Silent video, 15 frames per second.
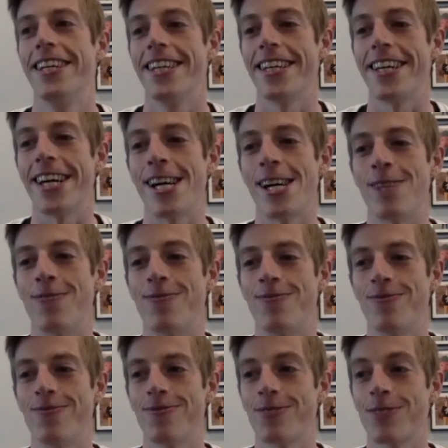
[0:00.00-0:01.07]

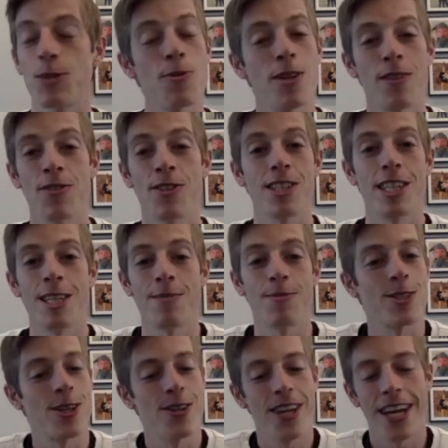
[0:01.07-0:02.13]
Cause we love to sleep.
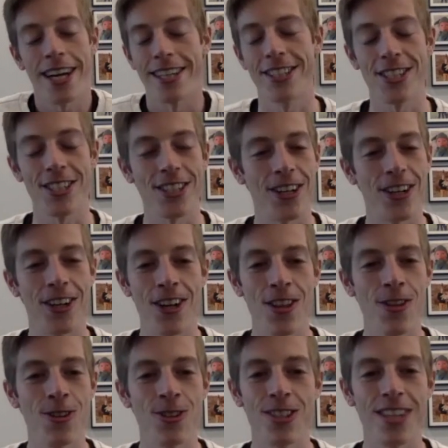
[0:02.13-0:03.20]
So yeah, just all
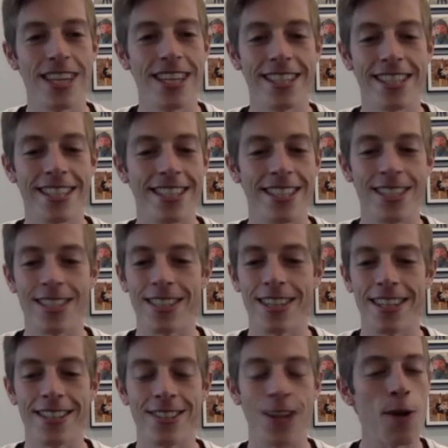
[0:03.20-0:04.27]
the things,
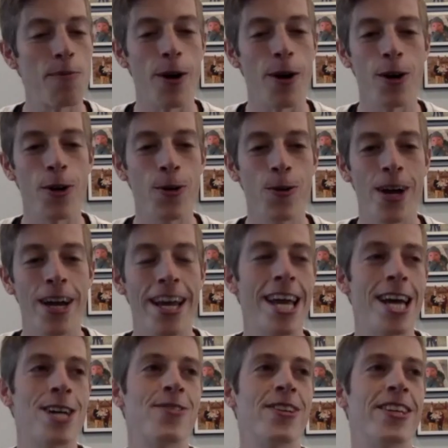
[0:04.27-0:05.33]
it's all part of who I
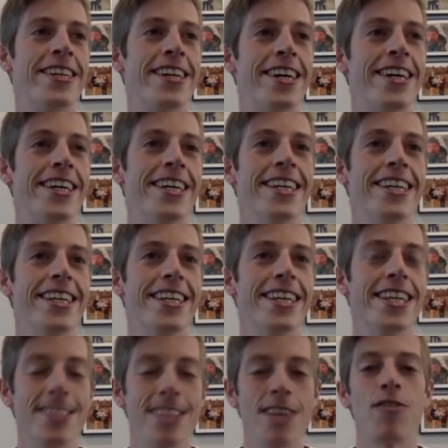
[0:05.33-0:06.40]
am. And,
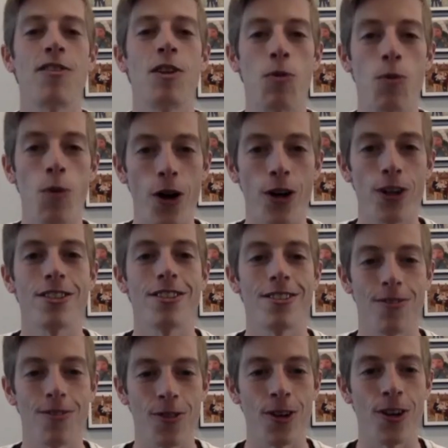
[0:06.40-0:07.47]
it definitely
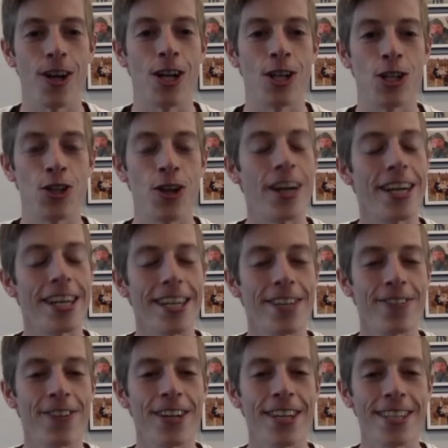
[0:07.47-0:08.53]
works for training
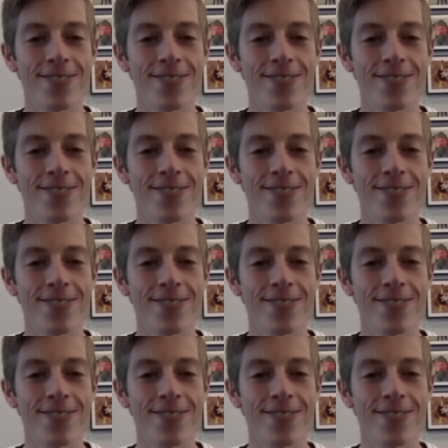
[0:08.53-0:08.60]
and running.